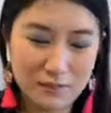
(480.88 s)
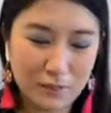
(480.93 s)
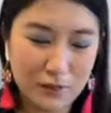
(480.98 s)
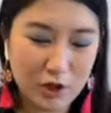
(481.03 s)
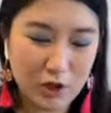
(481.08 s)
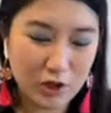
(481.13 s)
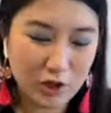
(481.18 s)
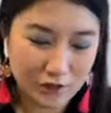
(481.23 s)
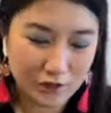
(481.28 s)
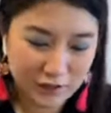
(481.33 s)

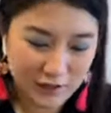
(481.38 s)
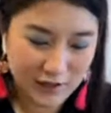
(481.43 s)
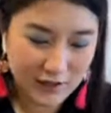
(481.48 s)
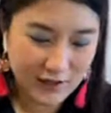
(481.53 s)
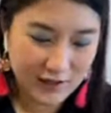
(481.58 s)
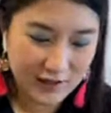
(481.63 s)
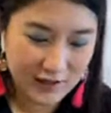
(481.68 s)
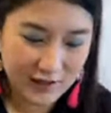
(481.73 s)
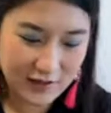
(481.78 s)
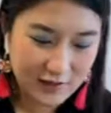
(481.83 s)
ball of
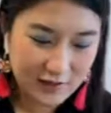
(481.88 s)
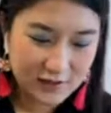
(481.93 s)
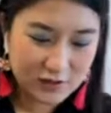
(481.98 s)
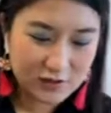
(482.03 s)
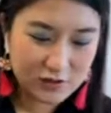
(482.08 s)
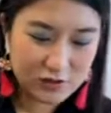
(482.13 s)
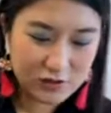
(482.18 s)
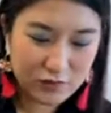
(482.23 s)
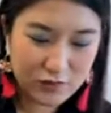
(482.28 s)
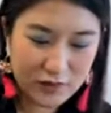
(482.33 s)
clay.
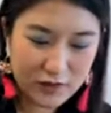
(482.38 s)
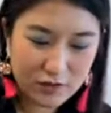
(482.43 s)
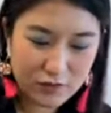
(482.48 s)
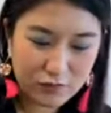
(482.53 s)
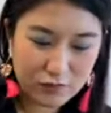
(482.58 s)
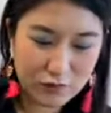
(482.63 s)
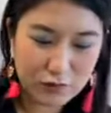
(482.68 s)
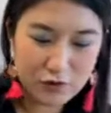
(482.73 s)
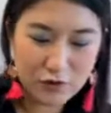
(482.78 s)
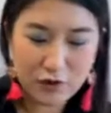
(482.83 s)
So when you
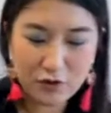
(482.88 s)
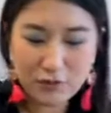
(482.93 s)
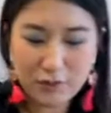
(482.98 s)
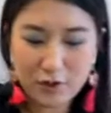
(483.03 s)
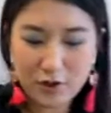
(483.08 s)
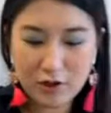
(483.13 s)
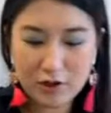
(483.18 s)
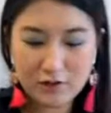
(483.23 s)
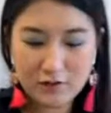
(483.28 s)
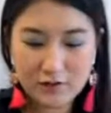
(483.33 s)
roll your
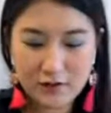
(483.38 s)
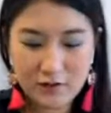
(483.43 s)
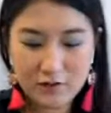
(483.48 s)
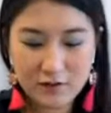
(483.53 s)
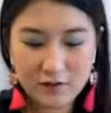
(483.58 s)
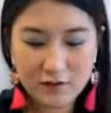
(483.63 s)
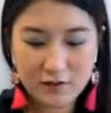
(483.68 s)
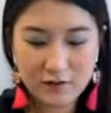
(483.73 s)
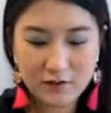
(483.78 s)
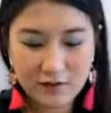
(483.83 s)
ball of clay
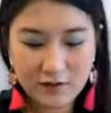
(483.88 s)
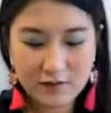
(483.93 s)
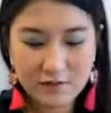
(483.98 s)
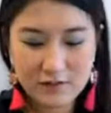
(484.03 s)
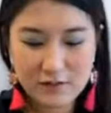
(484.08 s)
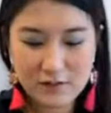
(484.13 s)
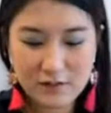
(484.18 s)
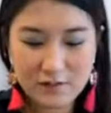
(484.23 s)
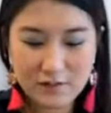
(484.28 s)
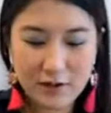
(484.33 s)
together,
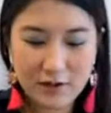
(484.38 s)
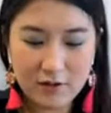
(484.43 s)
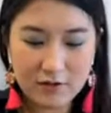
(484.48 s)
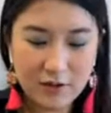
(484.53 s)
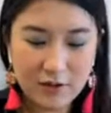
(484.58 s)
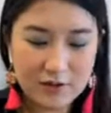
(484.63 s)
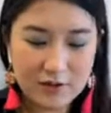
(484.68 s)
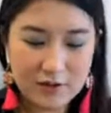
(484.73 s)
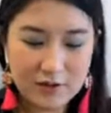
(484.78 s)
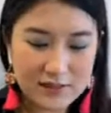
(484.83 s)
it's
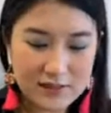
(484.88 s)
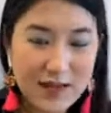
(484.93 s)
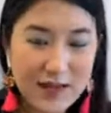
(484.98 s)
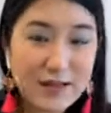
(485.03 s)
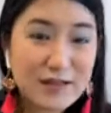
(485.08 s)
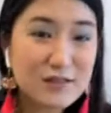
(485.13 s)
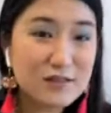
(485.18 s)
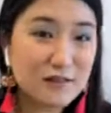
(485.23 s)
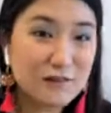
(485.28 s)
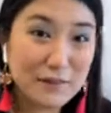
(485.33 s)
about the
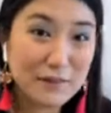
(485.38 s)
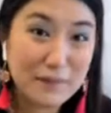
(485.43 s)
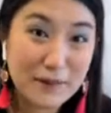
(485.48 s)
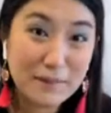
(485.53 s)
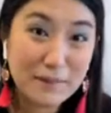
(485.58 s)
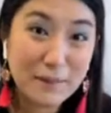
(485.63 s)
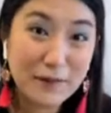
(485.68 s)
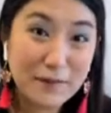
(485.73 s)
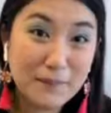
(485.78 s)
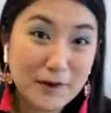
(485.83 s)
size of a
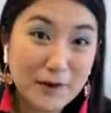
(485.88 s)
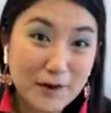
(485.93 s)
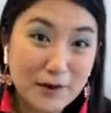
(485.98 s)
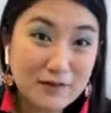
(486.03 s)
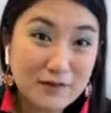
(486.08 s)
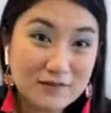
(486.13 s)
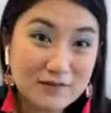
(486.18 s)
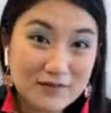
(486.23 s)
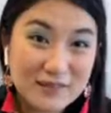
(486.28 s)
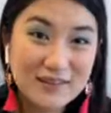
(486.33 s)
ping pong
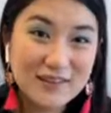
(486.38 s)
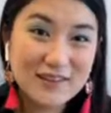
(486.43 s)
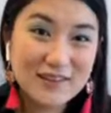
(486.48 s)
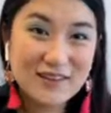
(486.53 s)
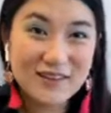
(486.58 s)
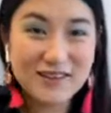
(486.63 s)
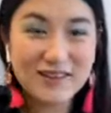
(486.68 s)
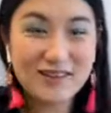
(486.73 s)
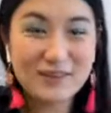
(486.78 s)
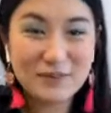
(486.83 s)
ball,
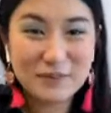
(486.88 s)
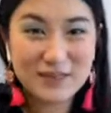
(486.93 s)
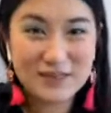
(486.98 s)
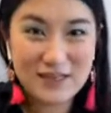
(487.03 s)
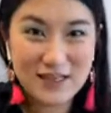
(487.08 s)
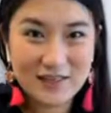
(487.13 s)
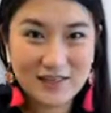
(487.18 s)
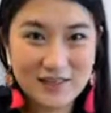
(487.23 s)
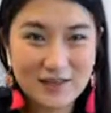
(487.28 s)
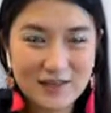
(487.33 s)

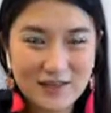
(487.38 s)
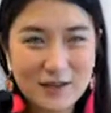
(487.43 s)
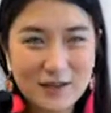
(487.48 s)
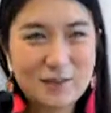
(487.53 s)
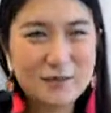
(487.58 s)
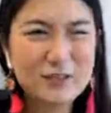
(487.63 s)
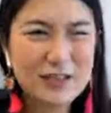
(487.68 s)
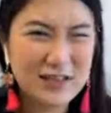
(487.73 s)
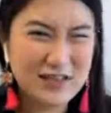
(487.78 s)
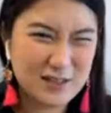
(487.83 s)
a
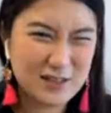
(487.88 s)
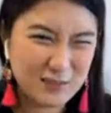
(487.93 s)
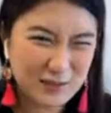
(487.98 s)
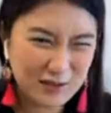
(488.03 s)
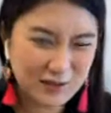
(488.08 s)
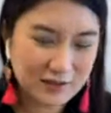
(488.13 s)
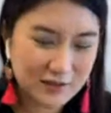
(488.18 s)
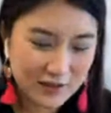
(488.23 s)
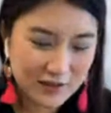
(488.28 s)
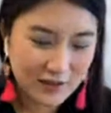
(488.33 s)
table tennis
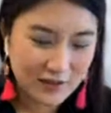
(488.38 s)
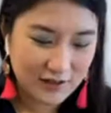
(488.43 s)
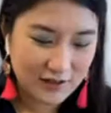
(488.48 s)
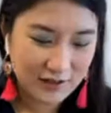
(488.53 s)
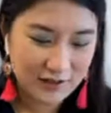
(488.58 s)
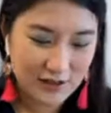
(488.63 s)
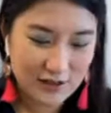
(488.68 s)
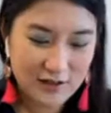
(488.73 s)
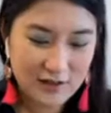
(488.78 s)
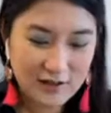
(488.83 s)
ball,
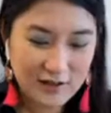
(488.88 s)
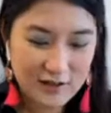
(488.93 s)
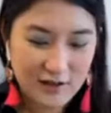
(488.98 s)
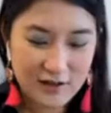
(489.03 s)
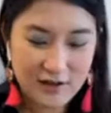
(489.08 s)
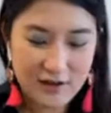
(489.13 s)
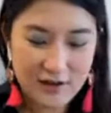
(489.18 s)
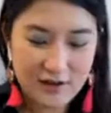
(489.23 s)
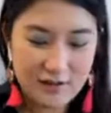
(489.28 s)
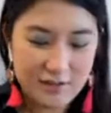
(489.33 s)
okay?
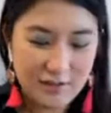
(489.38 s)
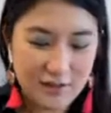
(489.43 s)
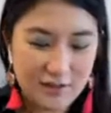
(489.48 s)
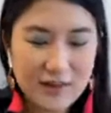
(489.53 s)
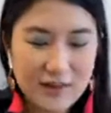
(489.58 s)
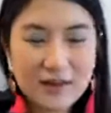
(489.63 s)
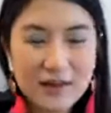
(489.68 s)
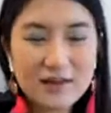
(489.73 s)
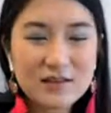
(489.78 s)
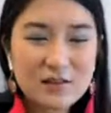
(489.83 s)

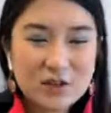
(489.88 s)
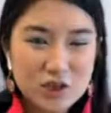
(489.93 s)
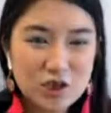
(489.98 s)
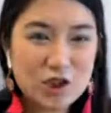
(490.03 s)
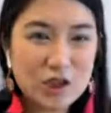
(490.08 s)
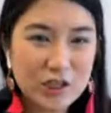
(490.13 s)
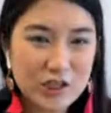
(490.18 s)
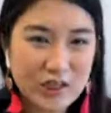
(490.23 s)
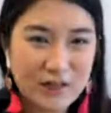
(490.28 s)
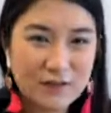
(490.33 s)
That is
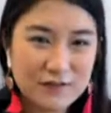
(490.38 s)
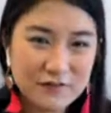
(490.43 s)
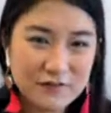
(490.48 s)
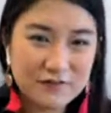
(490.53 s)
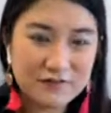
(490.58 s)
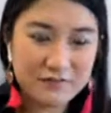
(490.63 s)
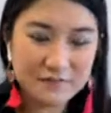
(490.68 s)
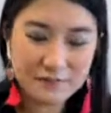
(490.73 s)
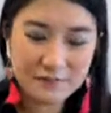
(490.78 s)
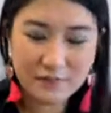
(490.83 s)
good enough,
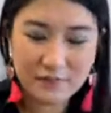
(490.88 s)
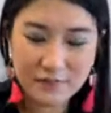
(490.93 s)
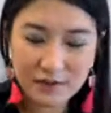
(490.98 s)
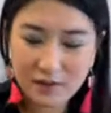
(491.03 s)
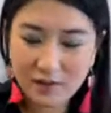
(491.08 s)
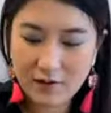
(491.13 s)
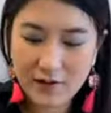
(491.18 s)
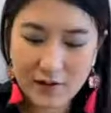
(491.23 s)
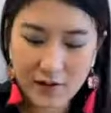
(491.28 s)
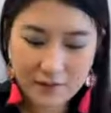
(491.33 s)

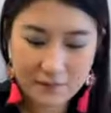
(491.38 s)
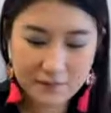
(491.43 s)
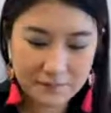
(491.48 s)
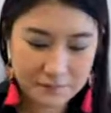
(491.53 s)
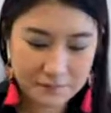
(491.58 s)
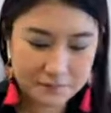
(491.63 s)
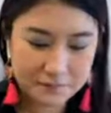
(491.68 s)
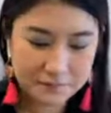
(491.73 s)
all right?